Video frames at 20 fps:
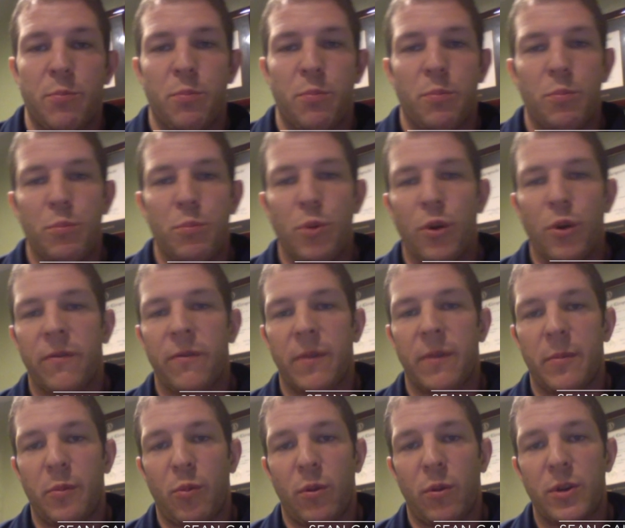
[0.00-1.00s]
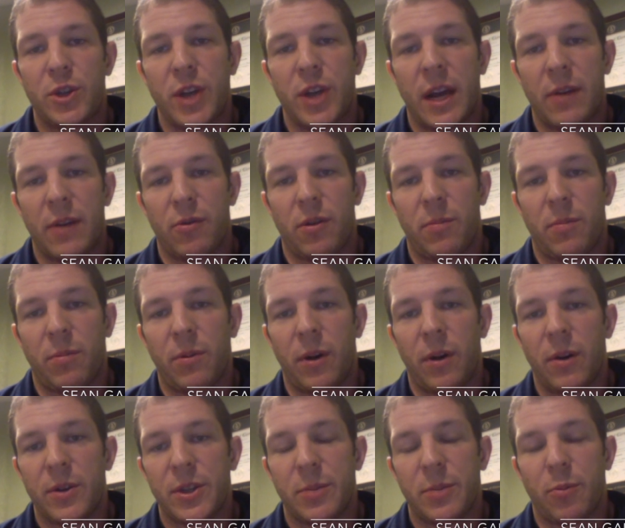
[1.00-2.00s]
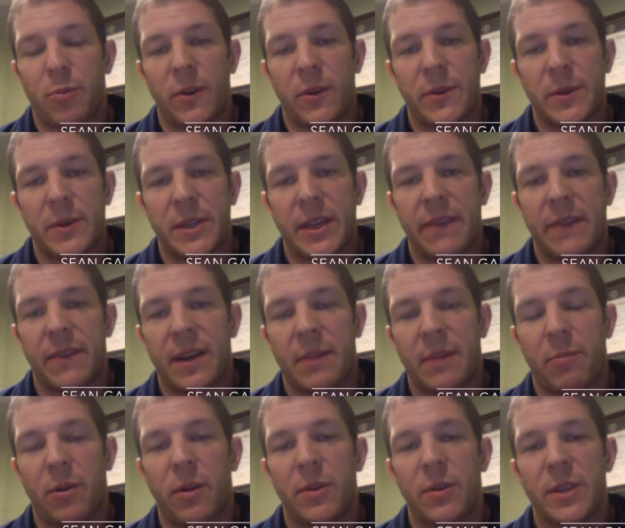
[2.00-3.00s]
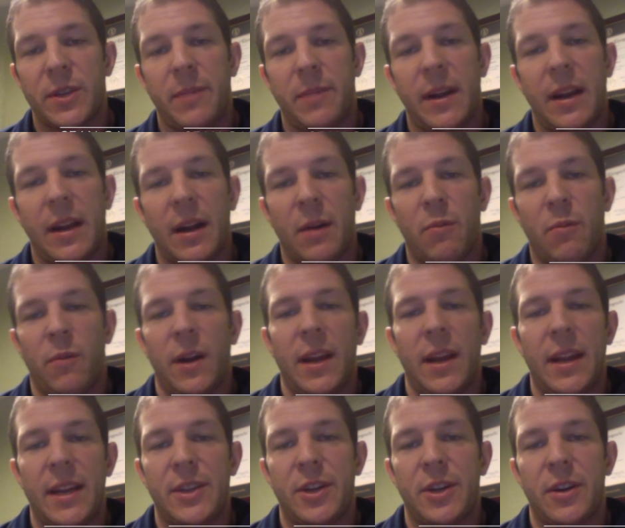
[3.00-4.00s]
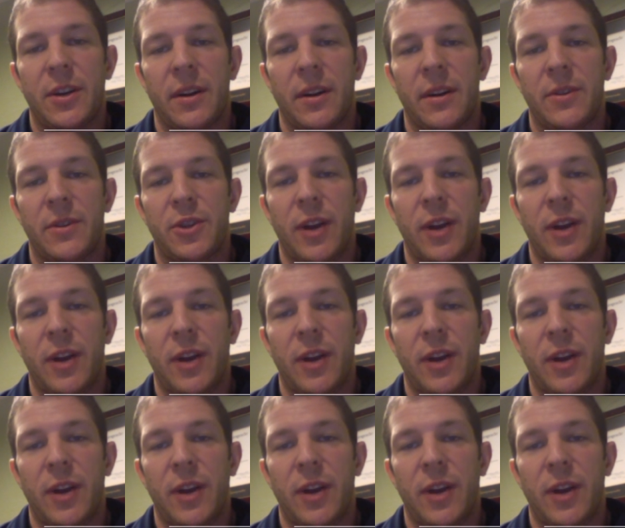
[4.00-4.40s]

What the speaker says: move from a more general approach to a more specific approach depending on what it is your